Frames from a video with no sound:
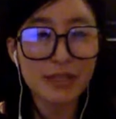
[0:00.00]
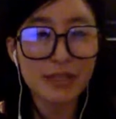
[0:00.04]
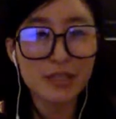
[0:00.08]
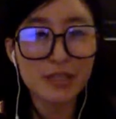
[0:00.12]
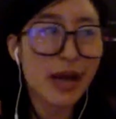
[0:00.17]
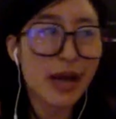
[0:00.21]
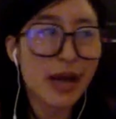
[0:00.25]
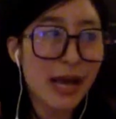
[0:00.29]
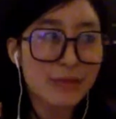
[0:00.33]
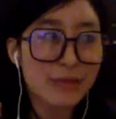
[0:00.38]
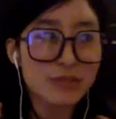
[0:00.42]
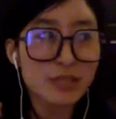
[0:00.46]
Like,
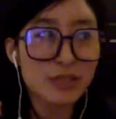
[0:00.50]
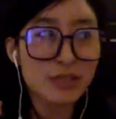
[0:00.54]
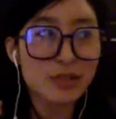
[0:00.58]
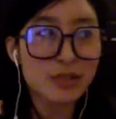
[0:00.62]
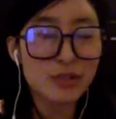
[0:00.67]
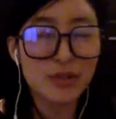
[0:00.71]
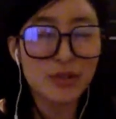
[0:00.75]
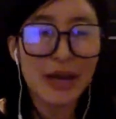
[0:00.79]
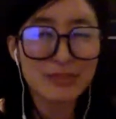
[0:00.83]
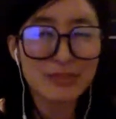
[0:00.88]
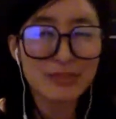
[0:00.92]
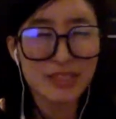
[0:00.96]
you have
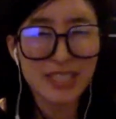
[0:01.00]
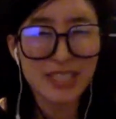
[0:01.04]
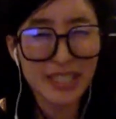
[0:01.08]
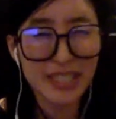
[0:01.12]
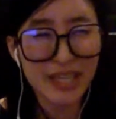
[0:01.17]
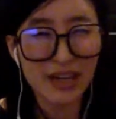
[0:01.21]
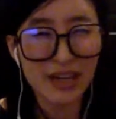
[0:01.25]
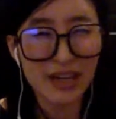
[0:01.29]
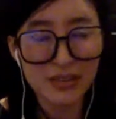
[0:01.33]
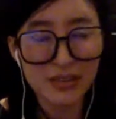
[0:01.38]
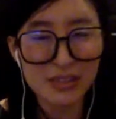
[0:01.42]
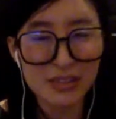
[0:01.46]
to
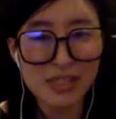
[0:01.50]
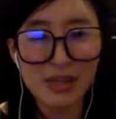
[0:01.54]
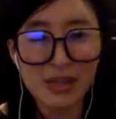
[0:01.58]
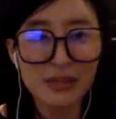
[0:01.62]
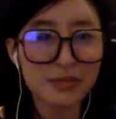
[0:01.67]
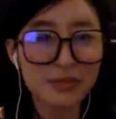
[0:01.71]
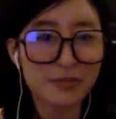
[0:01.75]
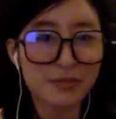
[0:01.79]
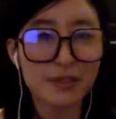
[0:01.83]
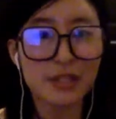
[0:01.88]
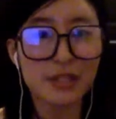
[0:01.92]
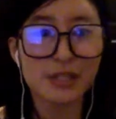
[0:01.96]
take care of
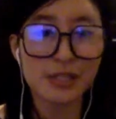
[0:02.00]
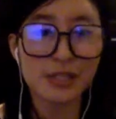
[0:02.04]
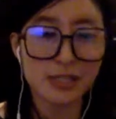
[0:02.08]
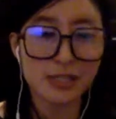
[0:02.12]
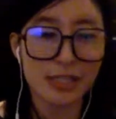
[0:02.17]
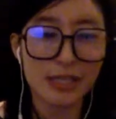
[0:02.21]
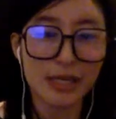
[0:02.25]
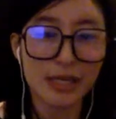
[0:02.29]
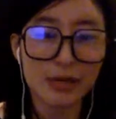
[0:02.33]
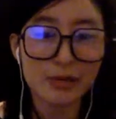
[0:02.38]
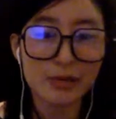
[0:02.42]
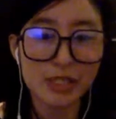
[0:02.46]
yourself first.
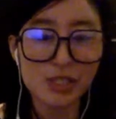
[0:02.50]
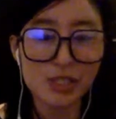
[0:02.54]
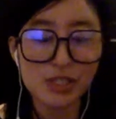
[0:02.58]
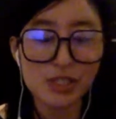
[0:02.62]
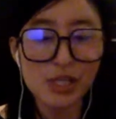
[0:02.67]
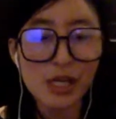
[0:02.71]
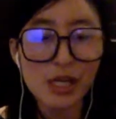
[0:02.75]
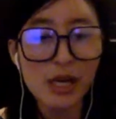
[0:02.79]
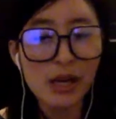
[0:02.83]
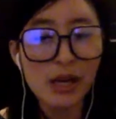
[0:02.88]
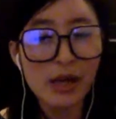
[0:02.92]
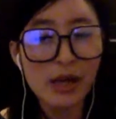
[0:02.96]
And I
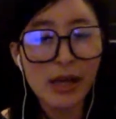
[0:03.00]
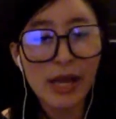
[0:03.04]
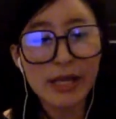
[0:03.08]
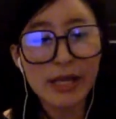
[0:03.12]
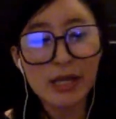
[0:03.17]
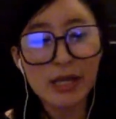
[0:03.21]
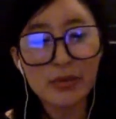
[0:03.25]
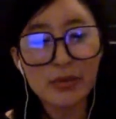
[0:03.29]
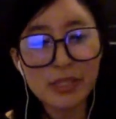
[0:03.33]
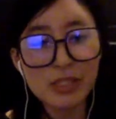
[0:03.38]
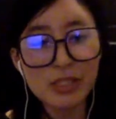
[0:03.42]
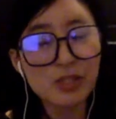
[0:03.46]
wish
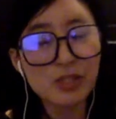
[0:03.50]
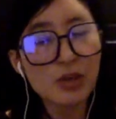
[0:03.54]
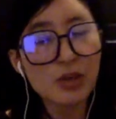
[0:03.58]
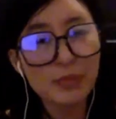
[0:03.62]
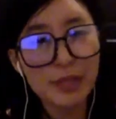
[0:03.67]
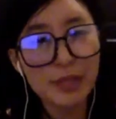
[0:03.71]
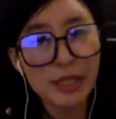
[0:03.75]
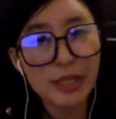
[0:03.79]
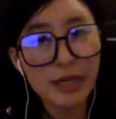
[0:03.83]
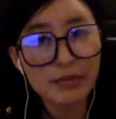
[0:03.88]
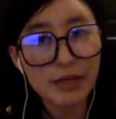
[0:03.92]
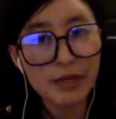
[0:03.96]

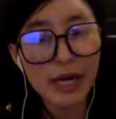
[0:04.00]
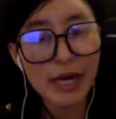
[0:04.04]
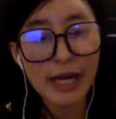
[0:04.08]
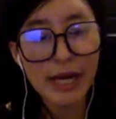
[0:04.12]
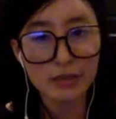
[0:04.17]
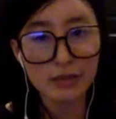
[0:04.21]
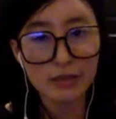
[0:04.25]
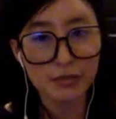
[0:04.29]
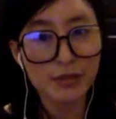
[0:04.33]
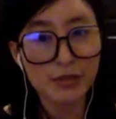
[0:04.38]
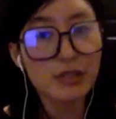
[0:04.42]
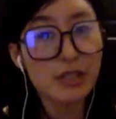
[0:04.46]
nobody ever
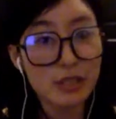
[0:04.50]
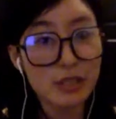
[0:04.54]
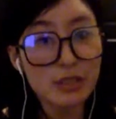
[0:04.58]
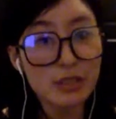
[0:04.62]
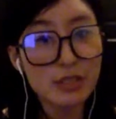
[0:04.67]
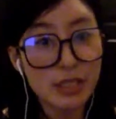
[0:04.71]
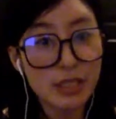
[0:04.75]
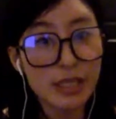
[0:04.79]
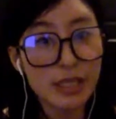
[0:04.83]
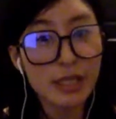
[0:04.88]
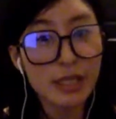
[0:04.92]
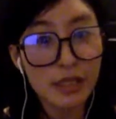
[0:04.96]
had to feel
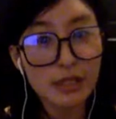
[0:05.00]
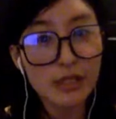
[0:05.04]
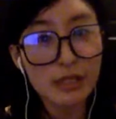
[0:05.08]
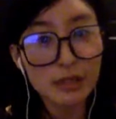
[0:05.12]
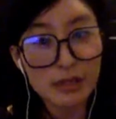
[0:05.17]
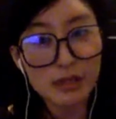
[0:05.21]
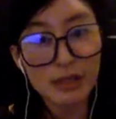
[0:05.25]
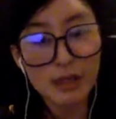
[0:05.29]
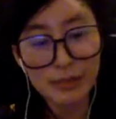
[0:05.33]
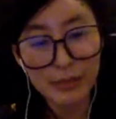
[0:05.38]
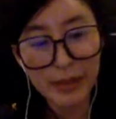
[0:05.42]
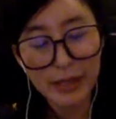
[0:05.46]
guilty
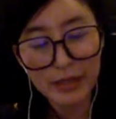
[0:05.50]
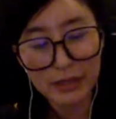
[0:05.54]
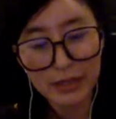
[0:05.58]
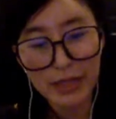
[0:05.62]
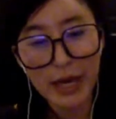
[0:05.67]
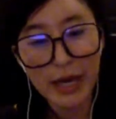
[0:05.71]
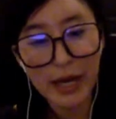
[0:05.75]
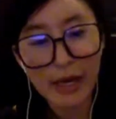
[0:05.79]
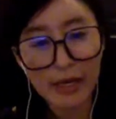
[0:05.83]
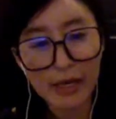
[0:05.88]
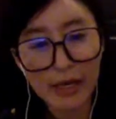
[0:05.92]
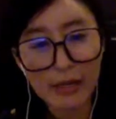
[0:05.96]
about
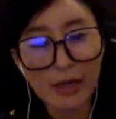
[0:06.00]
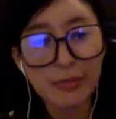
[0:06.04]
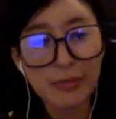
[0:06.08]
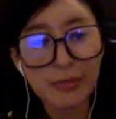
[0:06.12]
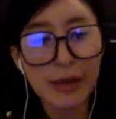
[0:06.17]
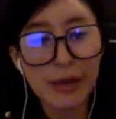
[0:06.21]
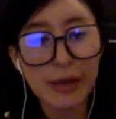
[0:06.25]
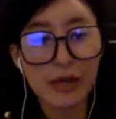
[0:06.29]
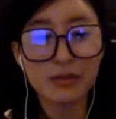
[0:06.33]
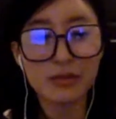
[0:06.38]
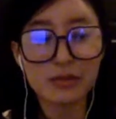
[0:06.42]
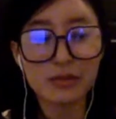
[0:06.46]
that,
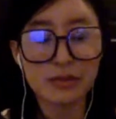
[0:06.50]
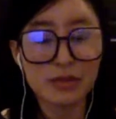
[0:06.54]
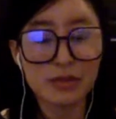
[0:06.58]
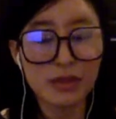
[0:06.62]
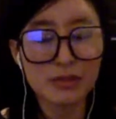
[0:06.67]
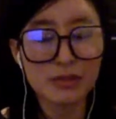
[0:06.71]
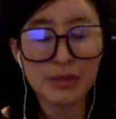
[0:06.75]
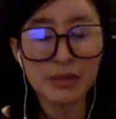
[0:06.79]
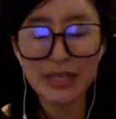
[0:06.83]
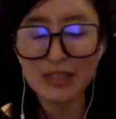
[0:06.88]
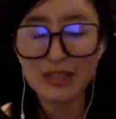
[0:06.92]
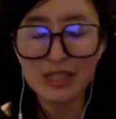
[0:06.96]

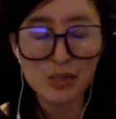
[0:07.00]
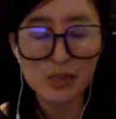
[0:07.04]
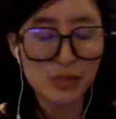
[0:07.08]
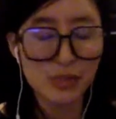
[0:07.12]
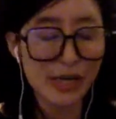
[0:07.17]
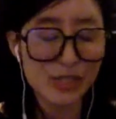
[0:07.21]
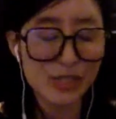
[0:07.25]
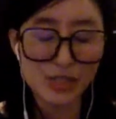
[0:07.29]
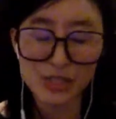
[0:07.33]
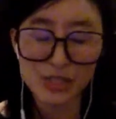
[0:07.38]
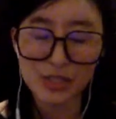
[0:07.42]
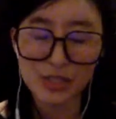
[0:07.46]
about this
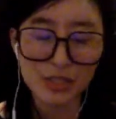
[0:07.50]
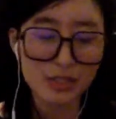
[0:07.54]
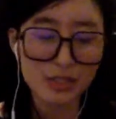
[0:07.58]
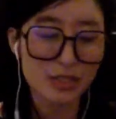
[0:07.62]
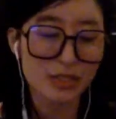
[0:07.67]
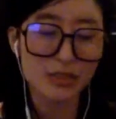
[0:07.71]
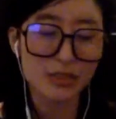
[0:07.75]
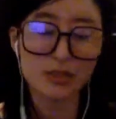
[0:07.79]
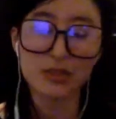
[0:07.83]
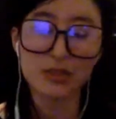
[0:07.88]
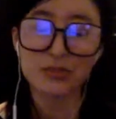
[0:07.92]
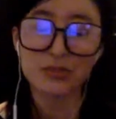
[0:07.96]
pressure
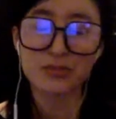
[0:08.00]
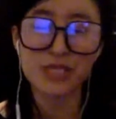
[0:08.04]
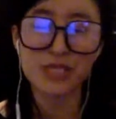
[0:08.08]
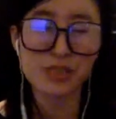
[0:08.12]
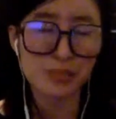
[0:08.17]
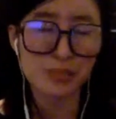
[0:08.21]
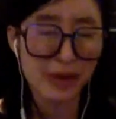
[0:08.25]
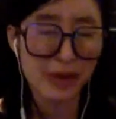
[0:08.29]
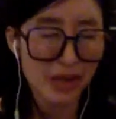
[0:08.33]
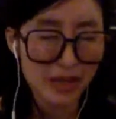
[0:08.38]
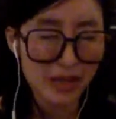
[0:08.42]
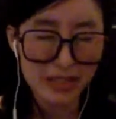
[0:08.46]
to
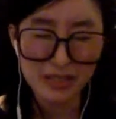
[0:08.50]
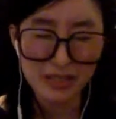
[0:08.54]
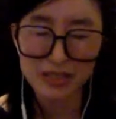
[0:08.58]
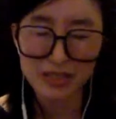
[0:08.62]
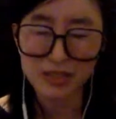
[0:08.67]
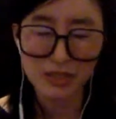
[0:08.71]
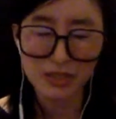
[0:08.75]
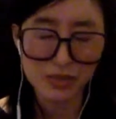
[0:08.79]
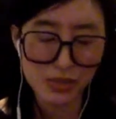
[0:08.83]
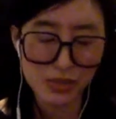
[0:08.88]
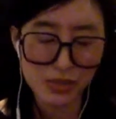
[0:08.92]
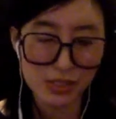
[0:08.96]
respond,
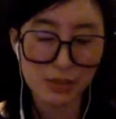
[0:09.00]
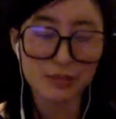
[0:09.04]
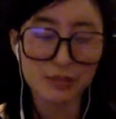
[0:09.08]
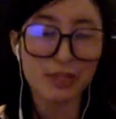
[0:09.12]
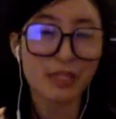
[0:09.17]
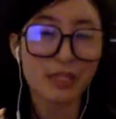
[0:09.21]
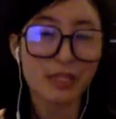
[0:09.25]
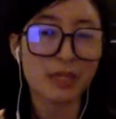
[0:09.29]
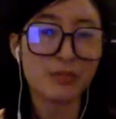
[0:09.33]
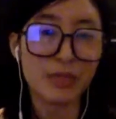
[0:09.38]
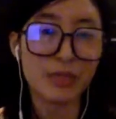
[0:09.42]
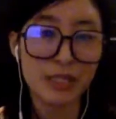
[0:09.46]
to do
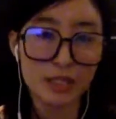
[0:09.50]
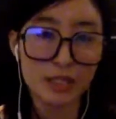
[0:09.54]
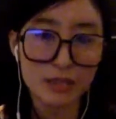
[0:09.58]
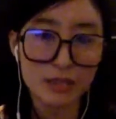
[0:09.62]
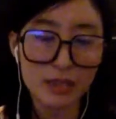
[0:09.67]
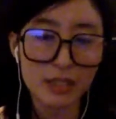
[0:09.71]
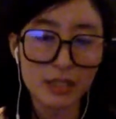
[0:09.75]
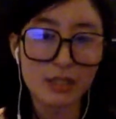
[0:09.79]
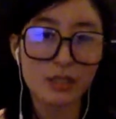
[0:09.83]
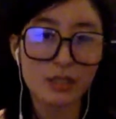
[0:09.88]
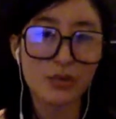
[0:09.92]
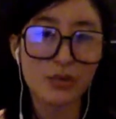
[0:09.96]
something
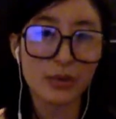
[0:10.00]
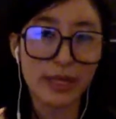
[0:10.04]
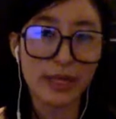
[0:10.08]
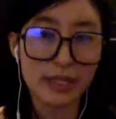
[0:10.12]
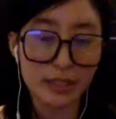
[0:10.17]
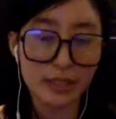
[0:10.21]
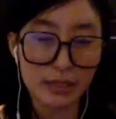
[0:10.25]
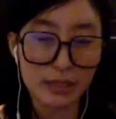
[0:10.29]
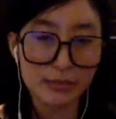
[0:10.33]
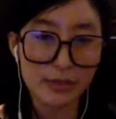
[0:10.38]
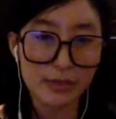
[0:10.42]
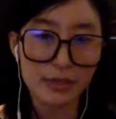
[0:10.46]
immediately in the
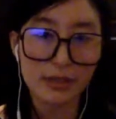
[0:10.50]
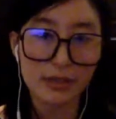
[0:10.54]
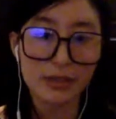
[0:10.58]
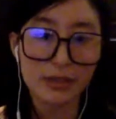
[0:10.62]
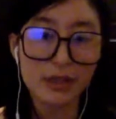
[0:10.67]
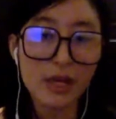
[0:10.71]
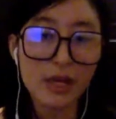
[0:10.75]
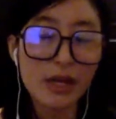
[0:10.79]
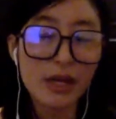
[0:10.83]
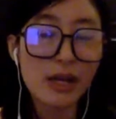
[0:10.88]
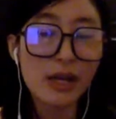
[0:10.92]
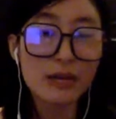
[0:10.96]
wake of a
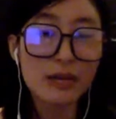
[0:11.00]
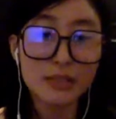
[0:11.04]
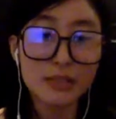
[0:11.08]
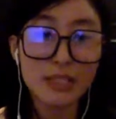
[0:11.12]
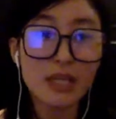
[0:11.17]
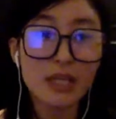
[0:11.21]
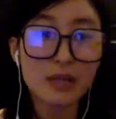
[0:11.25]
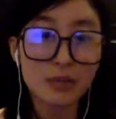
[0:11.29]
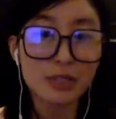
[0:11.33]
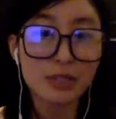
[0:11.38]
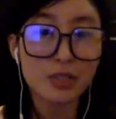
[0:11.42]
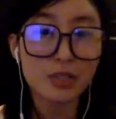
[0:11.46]

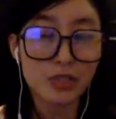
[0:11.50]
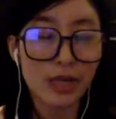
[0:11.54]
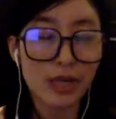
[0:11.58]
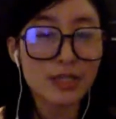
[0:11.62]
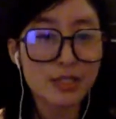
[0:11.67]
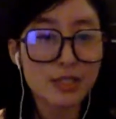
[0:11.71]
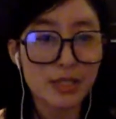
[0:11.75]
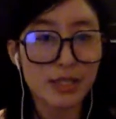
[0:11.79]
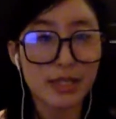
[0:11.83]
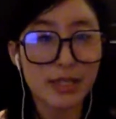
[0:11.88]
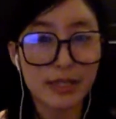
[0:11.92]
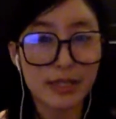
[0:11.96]
terrible
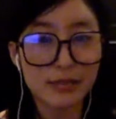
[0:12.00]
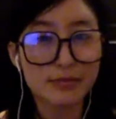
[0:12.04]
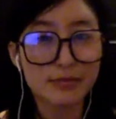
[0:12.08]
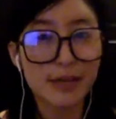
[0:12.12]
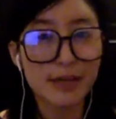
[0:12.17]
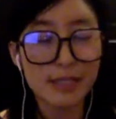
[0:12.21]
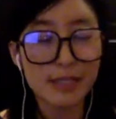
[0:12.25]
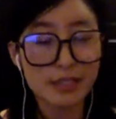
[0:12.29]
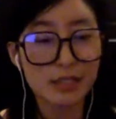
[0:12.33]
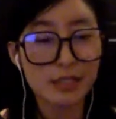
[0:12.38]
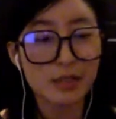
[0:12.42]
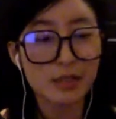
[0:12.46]
atrocity that
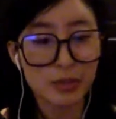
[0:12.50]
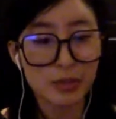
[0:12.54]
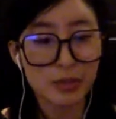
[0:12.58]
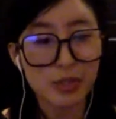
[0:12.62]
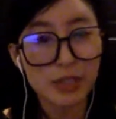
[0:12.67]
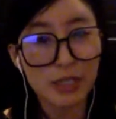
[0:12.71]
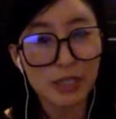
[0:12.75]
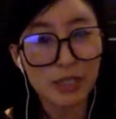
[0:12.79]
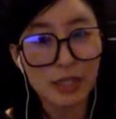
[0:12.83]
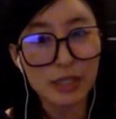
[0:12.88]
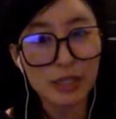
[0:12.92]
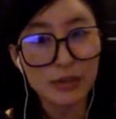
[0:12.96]
affects a
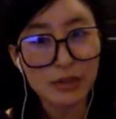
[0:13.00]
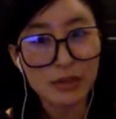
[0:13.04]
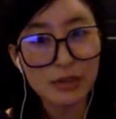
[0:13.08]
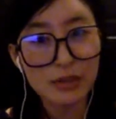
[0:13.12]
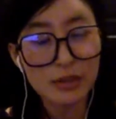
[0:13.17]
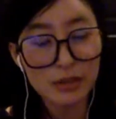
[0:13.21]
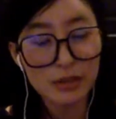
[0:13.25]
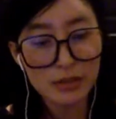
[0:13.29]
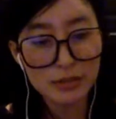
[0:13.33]
community.